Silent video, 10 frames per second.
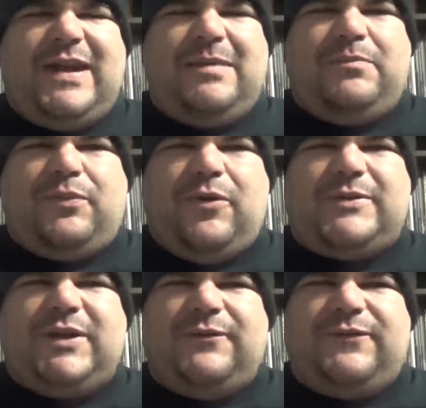ain't
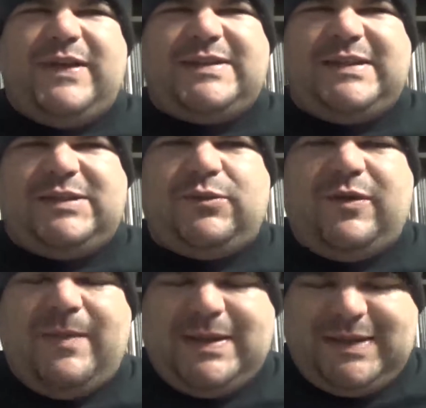broke, don't fix it
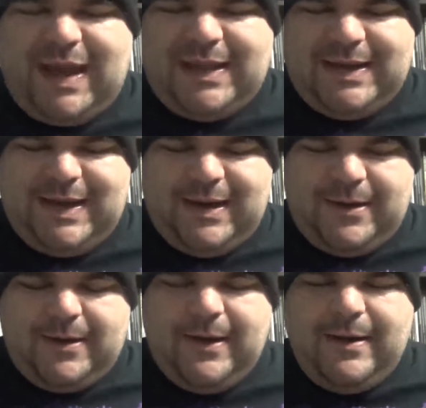sort of mentality
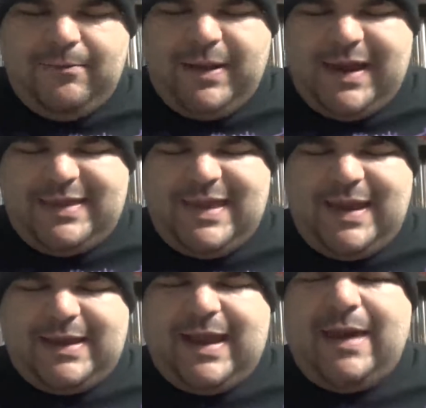here, but I
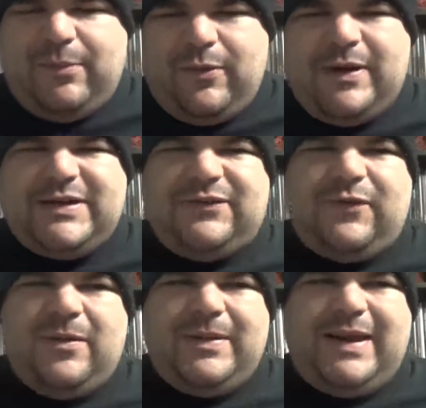think Abhorrent
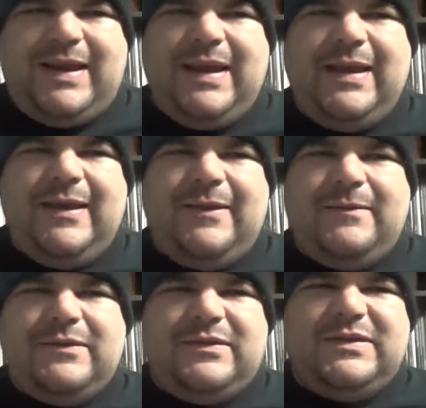Deformity
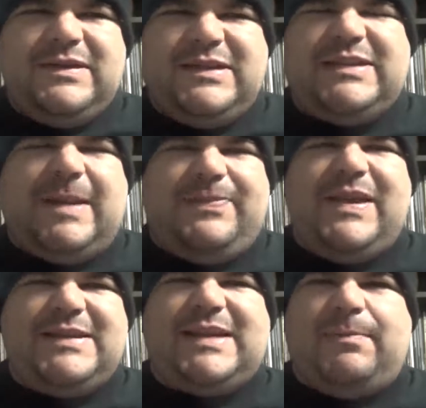stepped
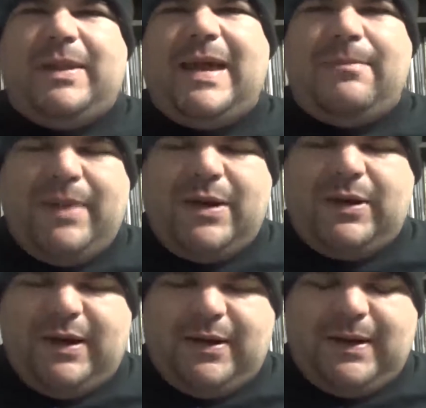things up a lot better
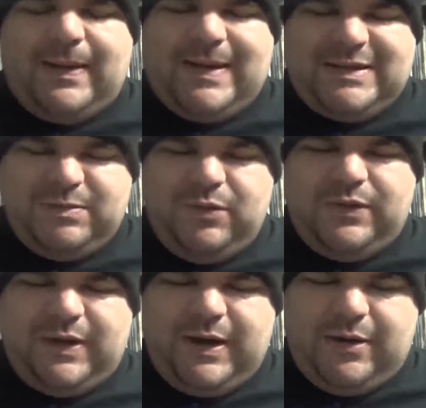here and a lot
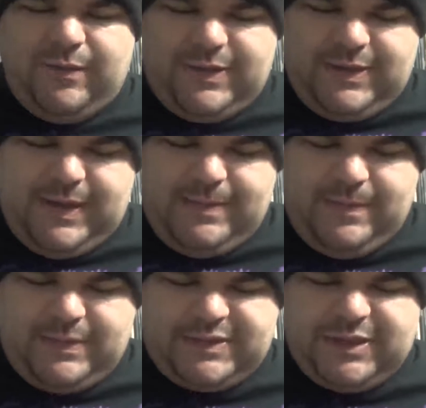smoother here with
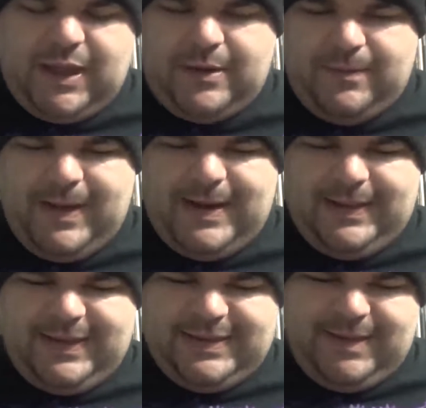Slaughter
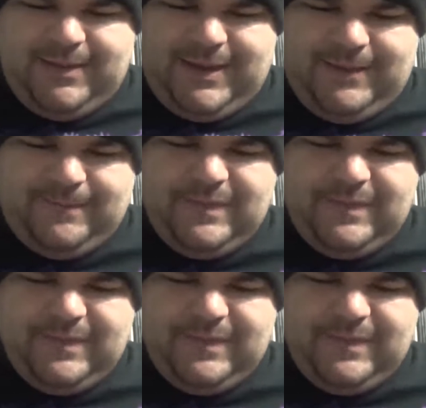Monolith. I mean,